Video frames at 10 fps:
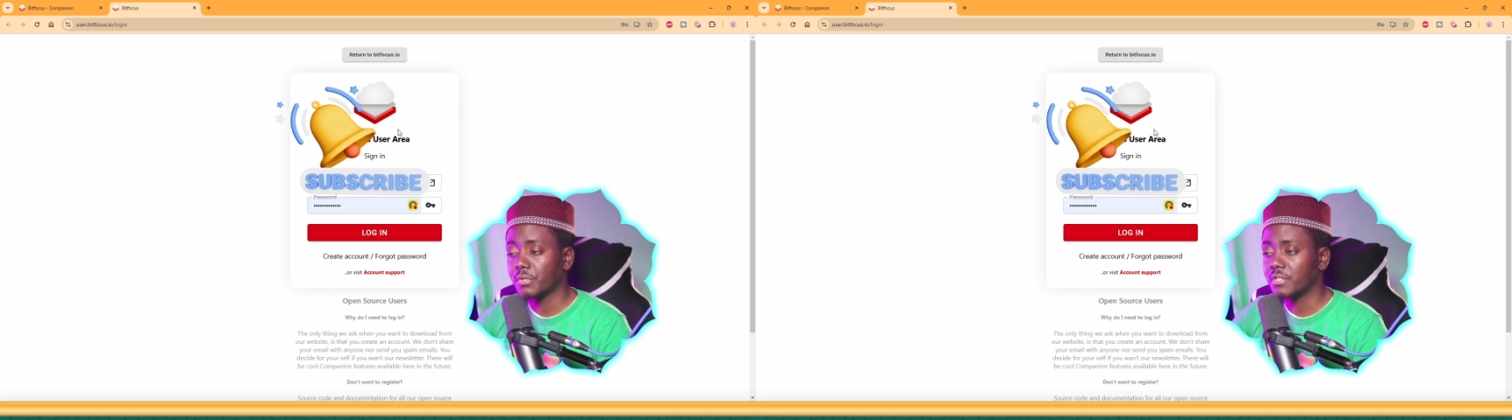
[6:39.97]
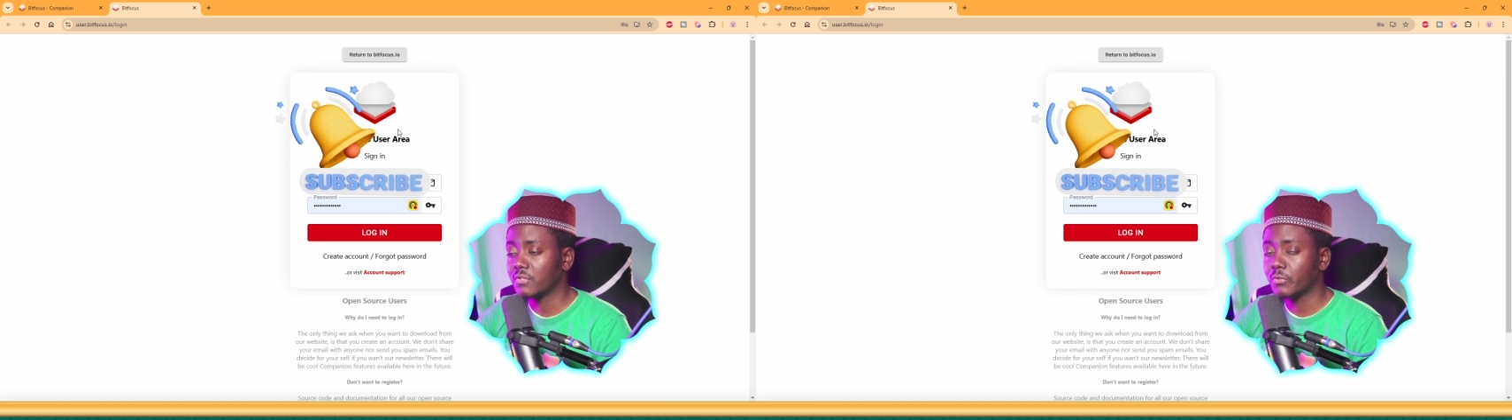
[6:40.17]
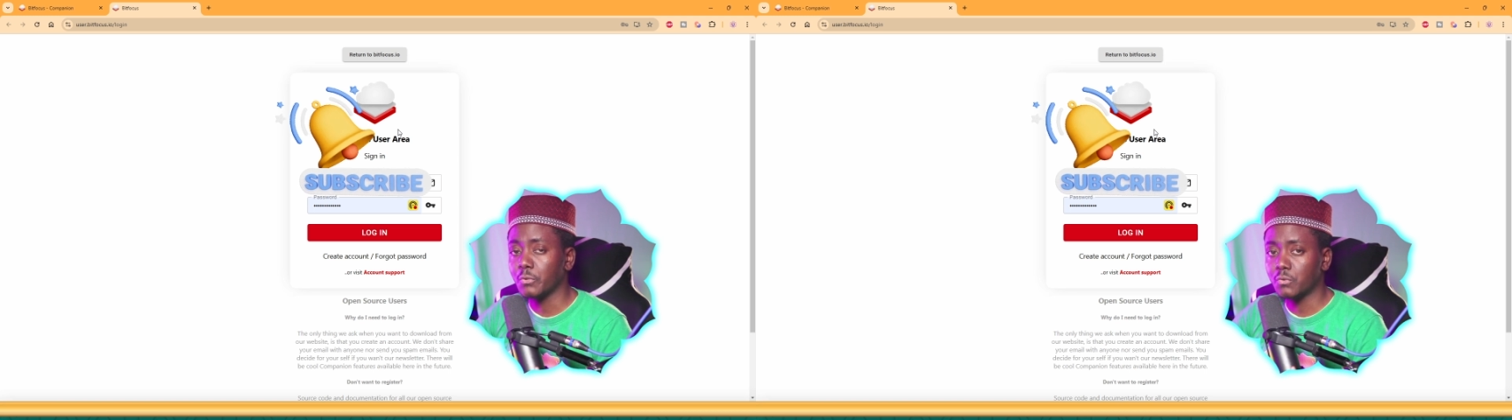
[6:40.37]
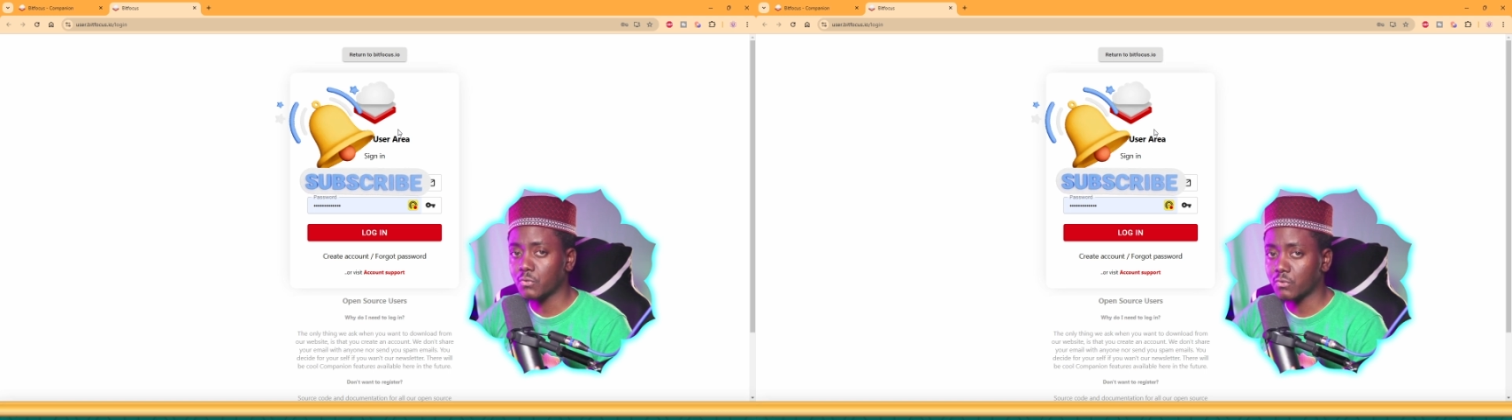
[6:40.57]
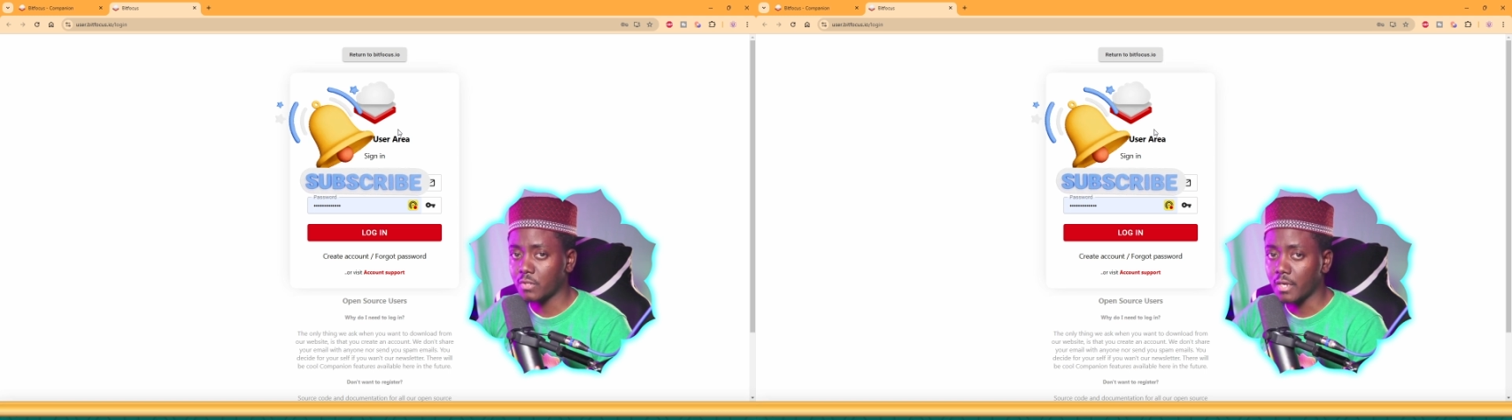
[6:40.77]
just going to
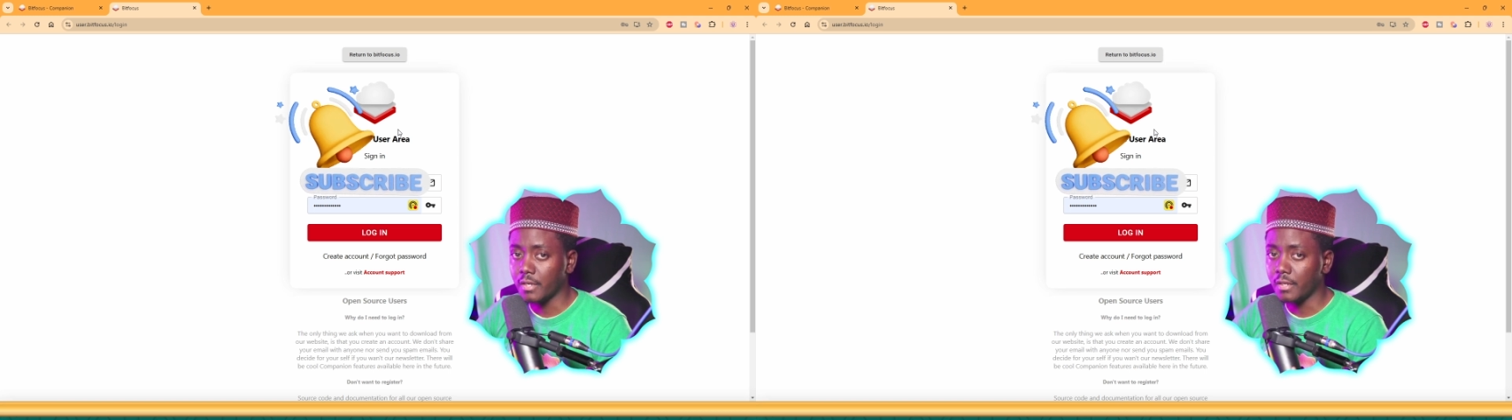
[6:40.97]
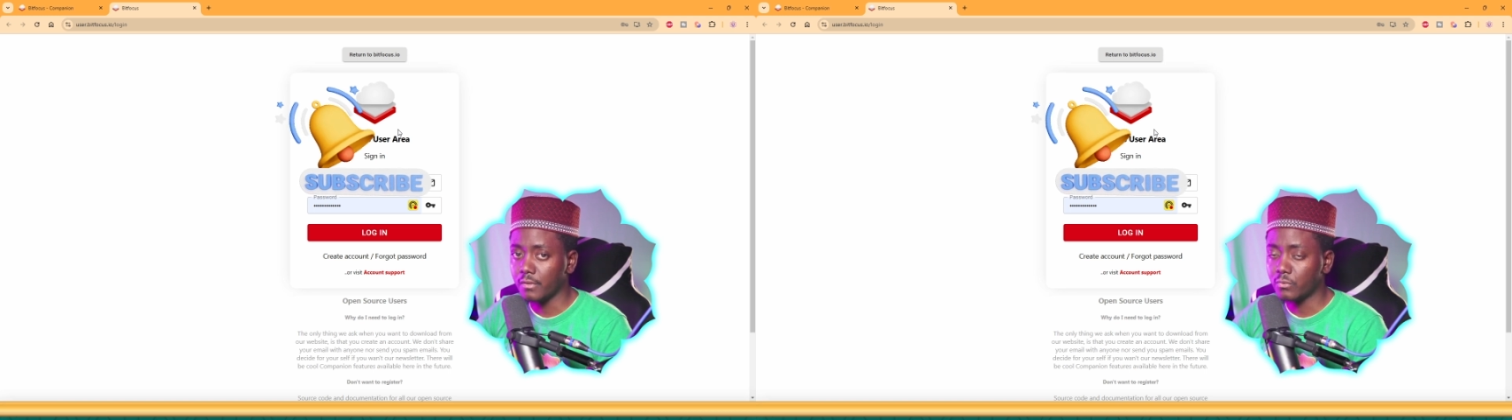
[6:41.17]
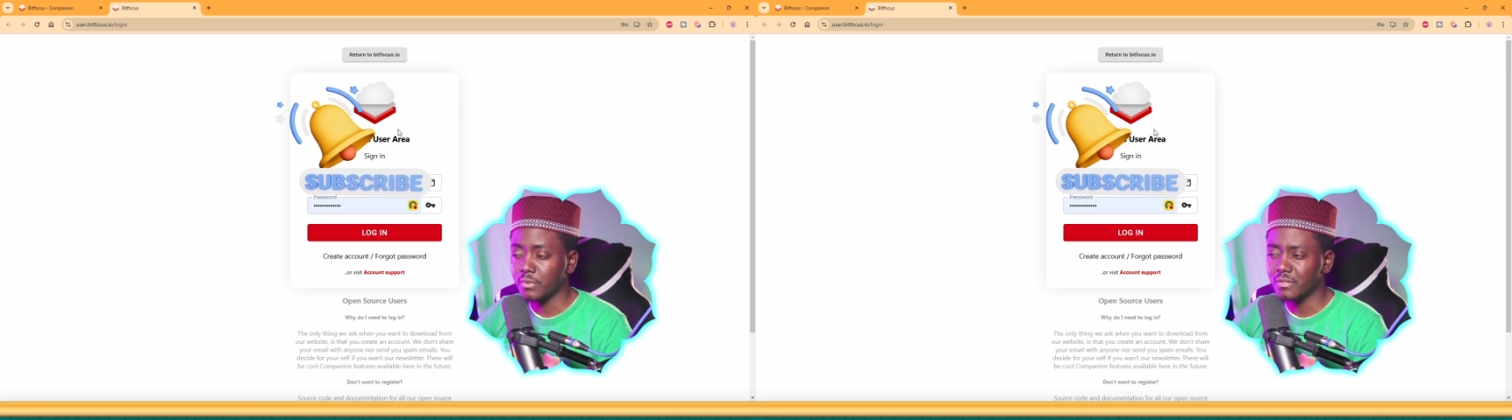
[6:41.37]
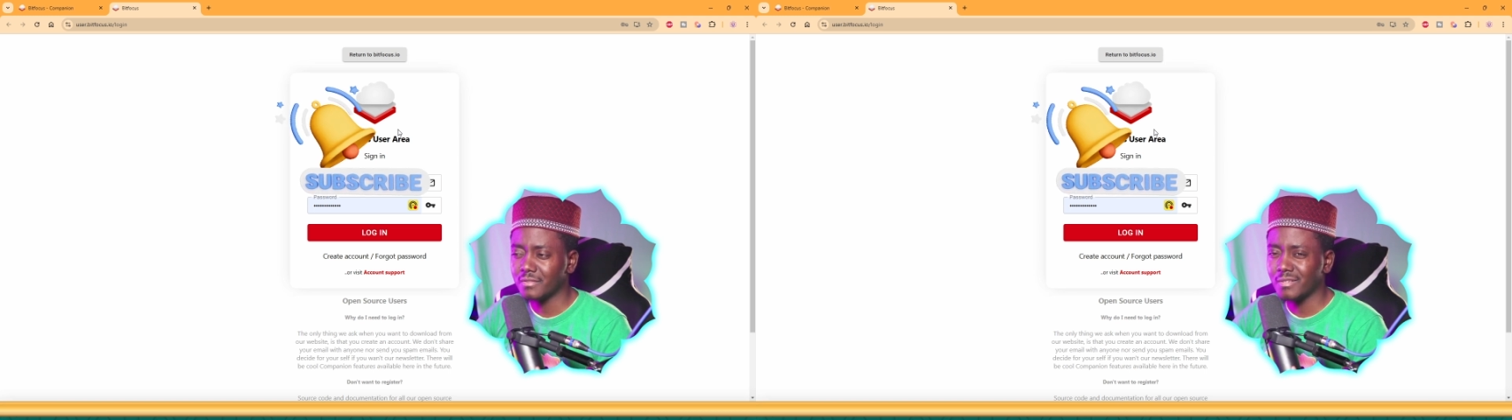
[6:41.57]
sign into it.